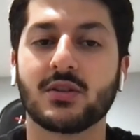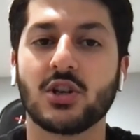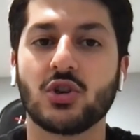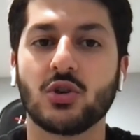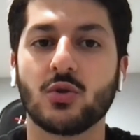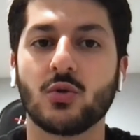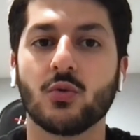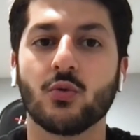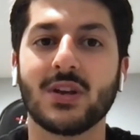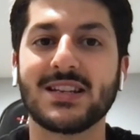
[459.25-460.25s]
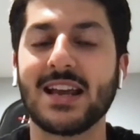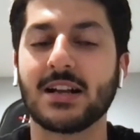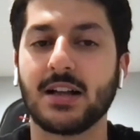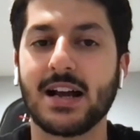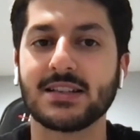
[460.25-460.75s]
Did you retake
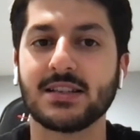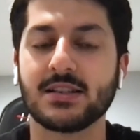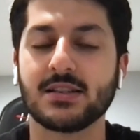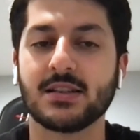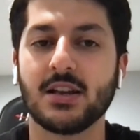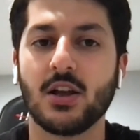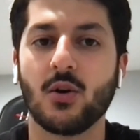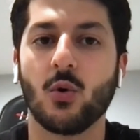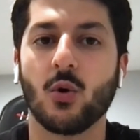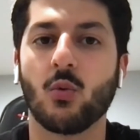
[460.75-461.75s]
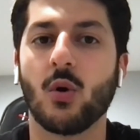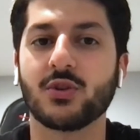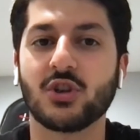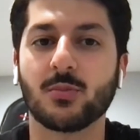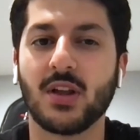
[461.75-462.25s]
classes, or what
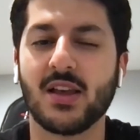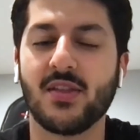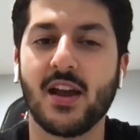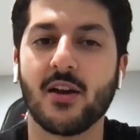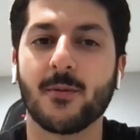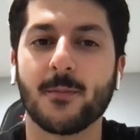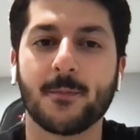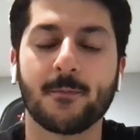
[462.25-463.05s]
was your plan there?